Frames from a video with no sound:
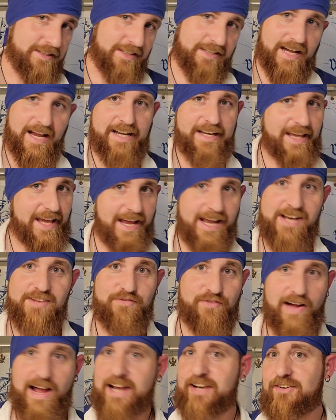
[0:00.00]
kind of had to
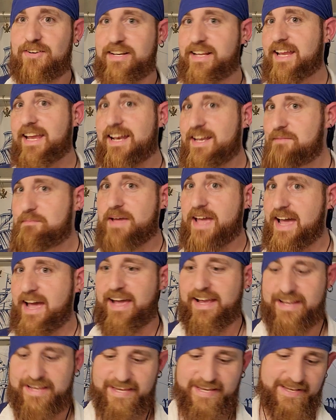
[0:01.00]
fight her to get it
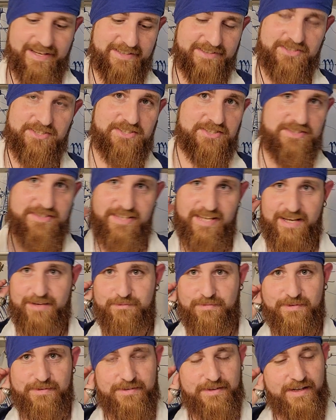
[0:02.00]
back. She just kept